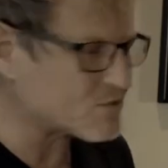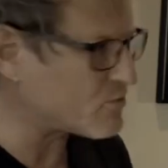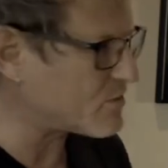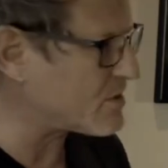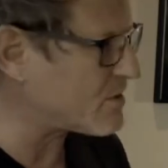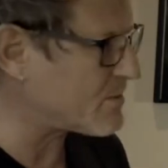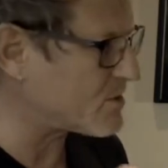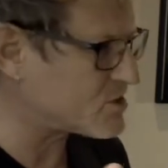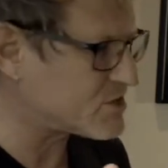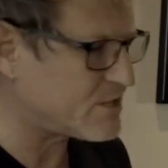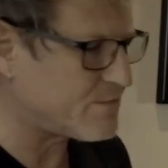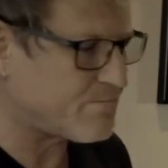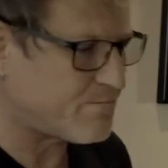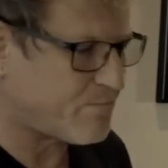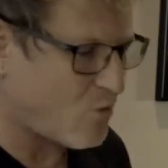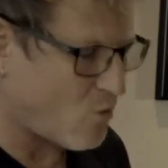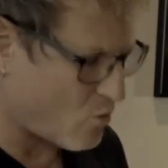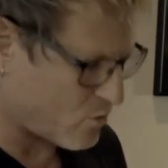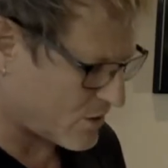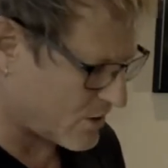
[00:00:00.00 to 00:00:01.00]
one of the most
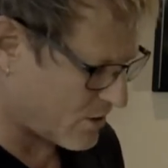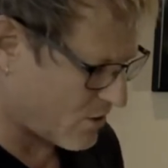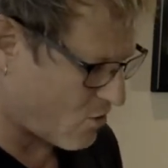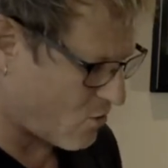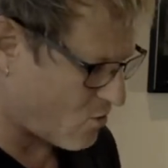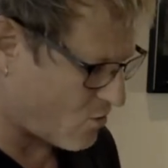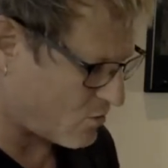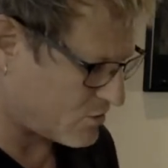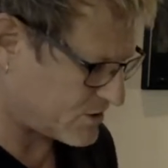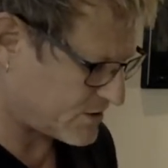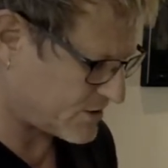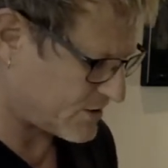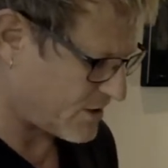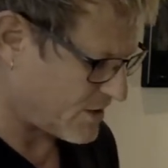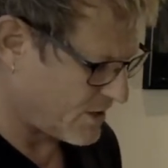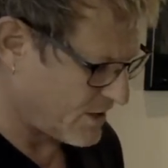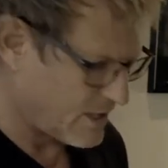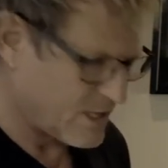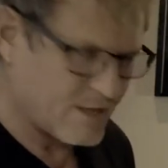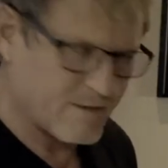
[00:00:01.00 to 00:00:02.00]
important chords
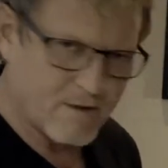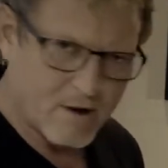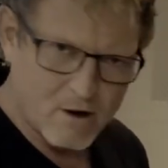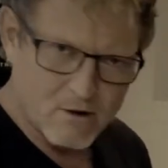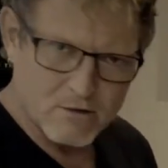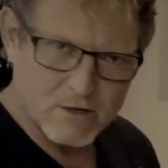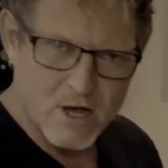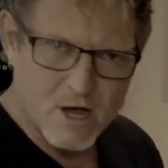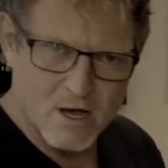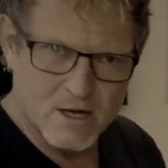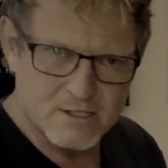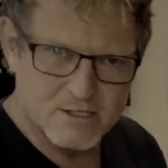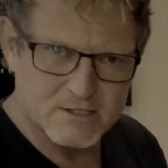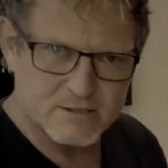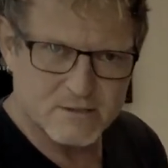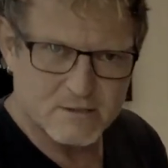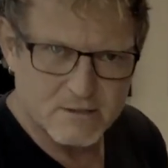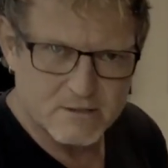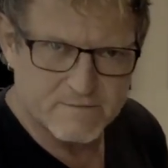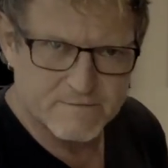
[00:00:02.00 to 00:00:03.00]
in the whole
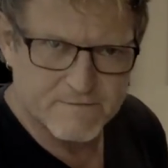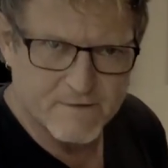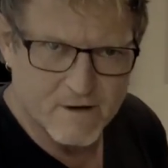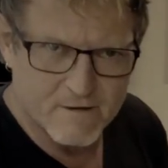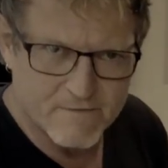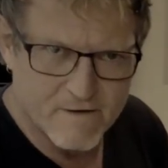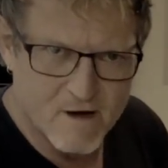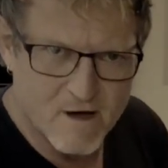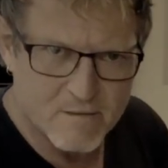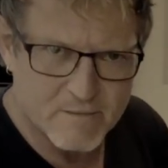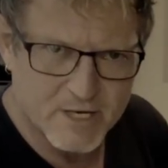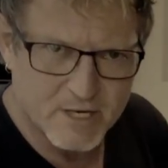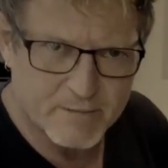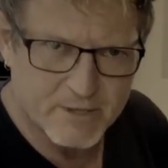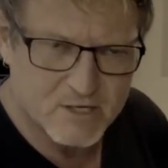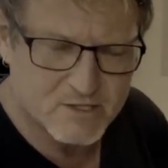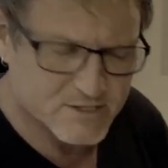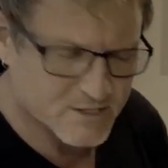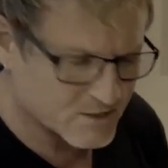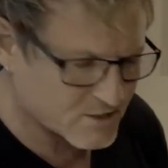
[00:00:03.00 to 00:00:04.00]
arsenal of harmony,
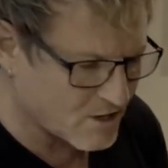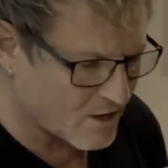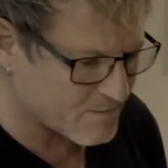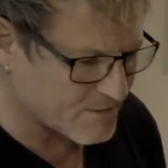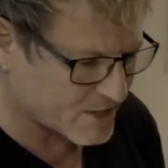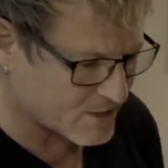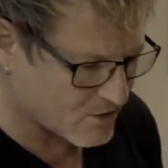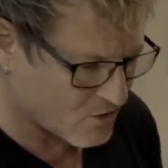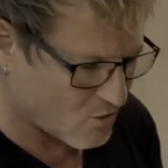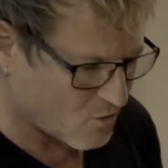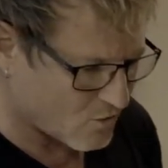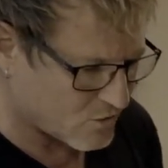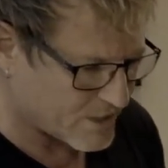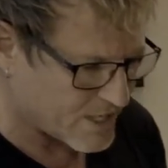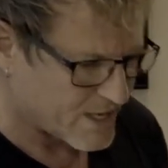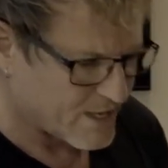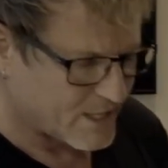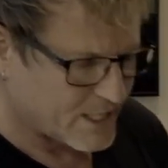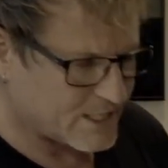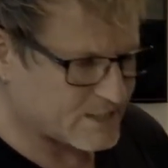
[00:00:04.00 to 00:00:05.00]
because the dominant chord
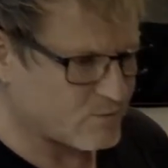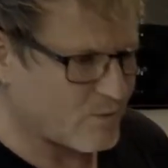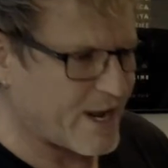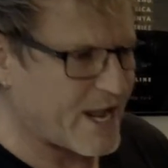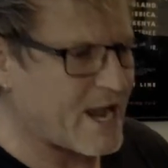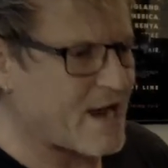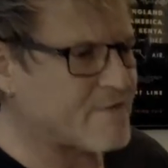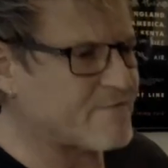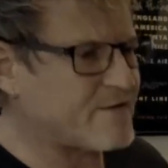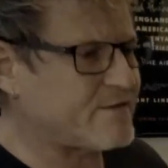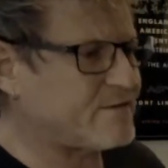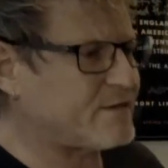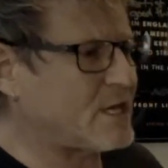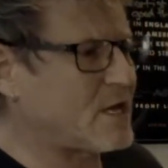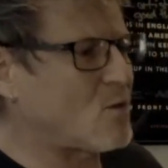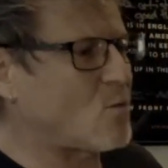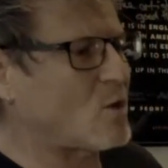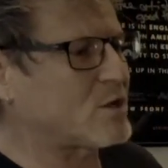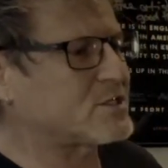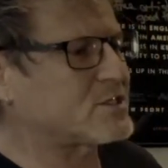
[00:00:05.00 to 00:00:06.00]
is where
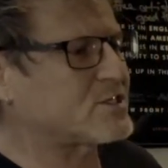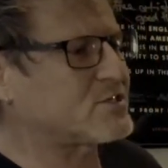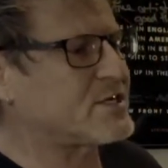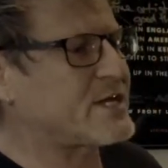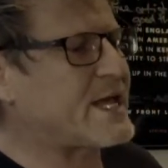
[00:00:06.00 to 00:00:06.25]
everything wants to